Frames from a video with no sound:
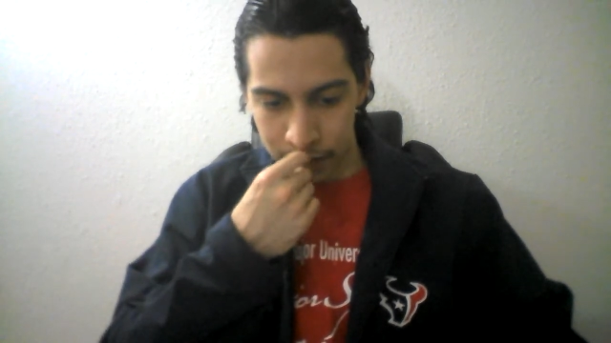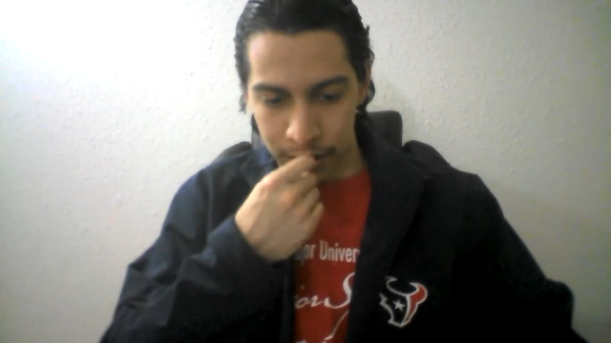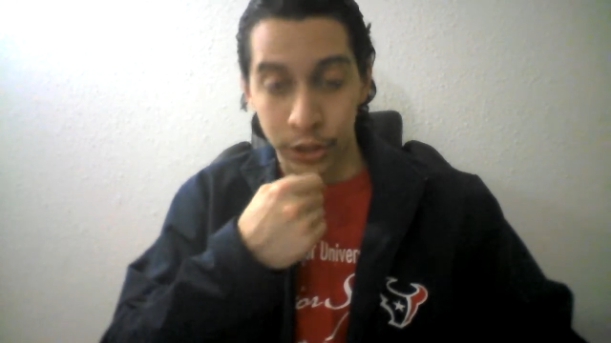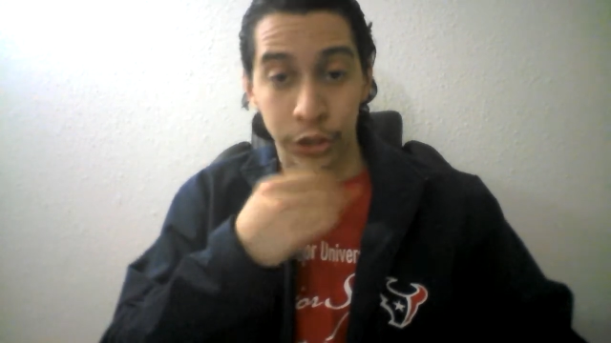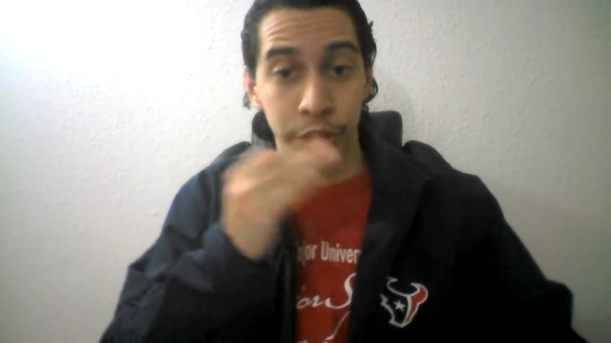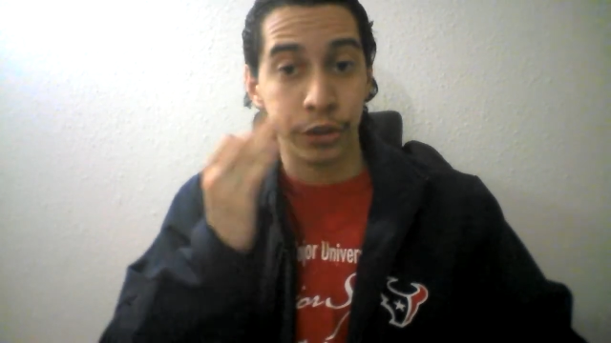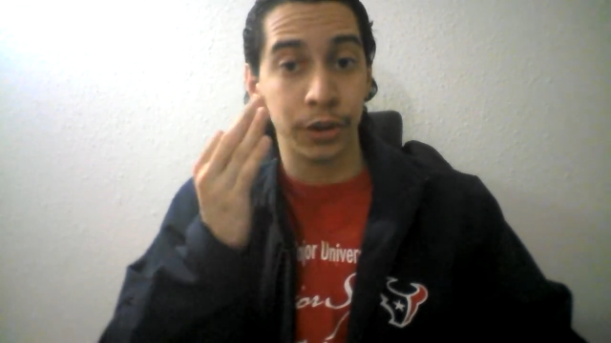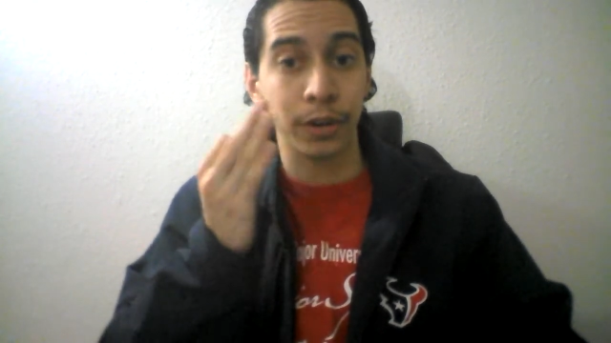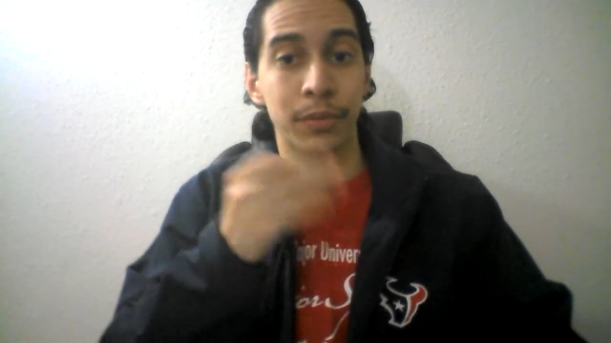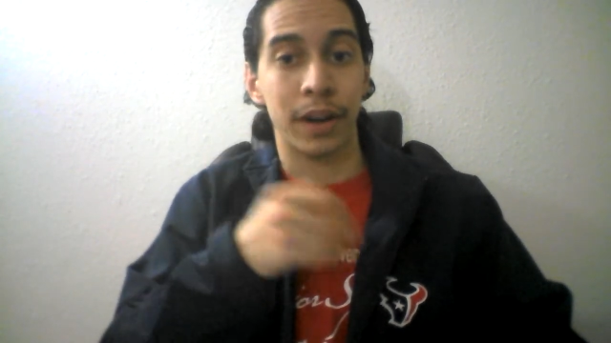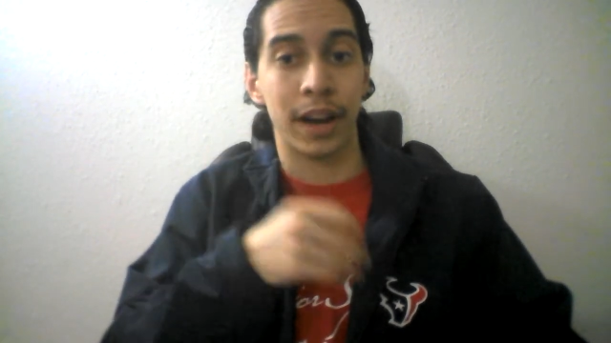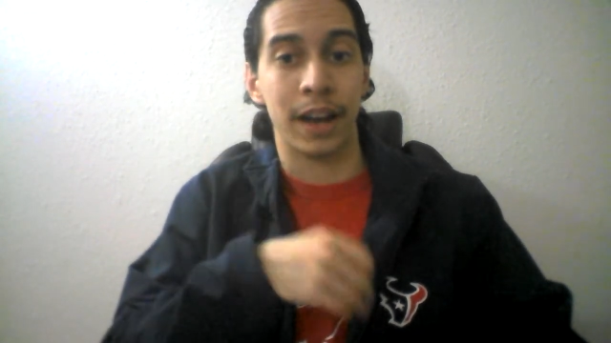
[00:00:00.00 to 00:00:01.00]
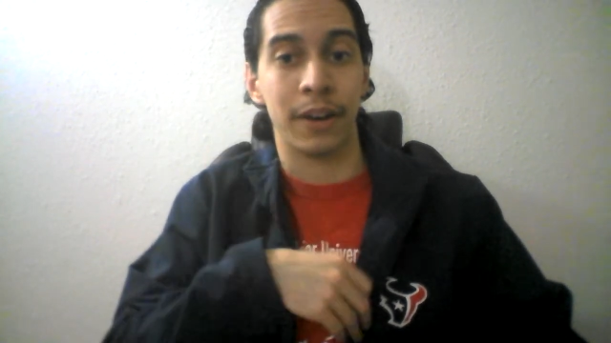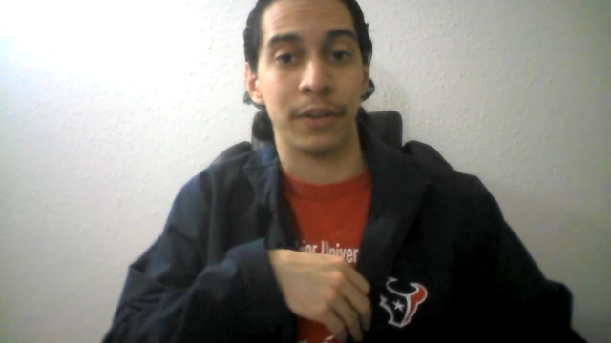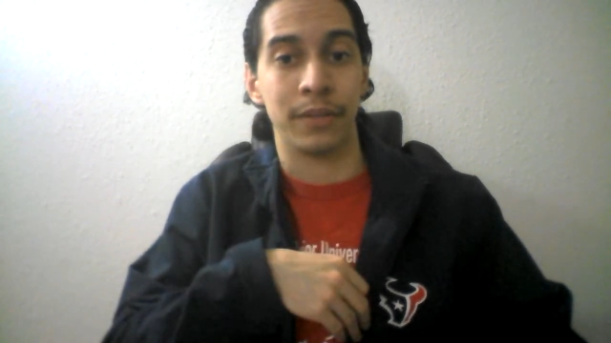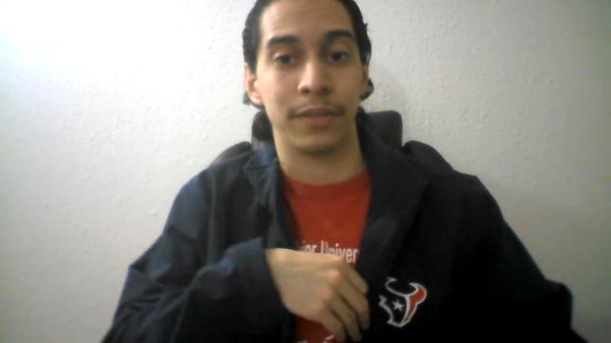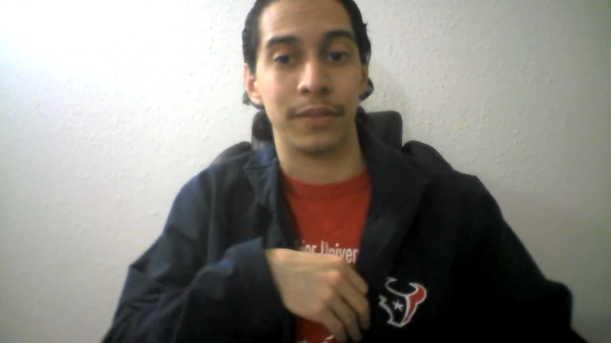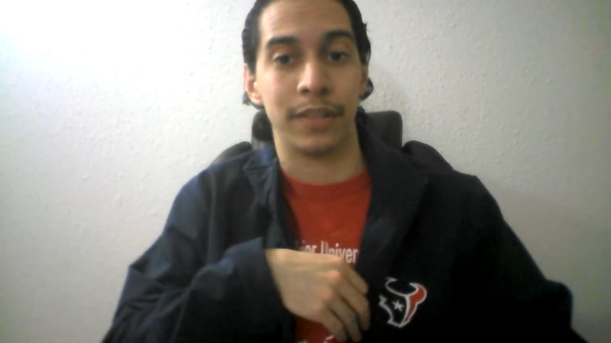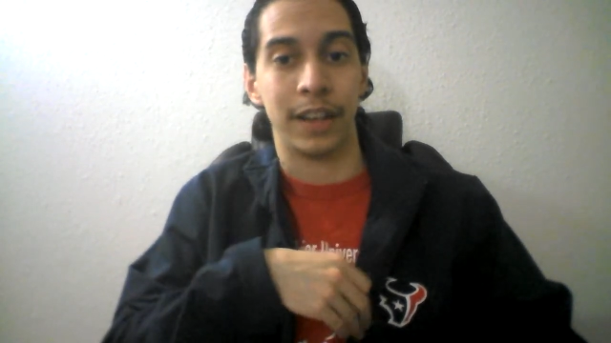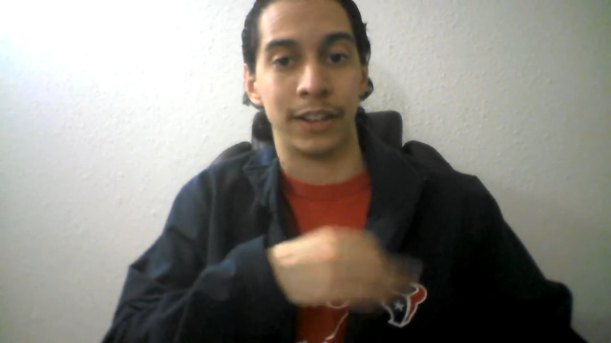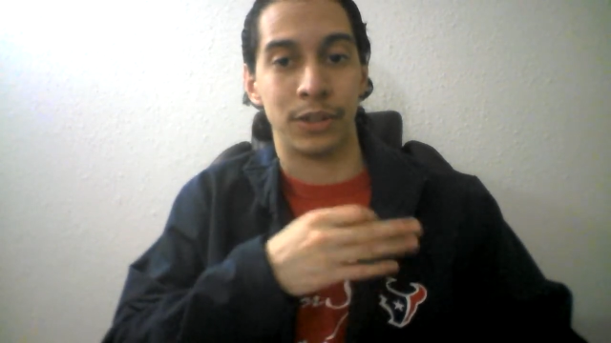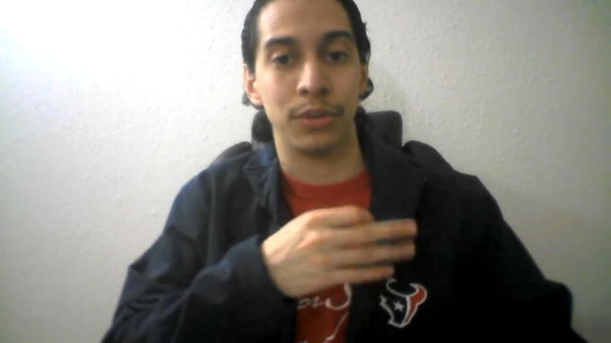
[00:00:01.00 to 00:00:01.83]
in the third round in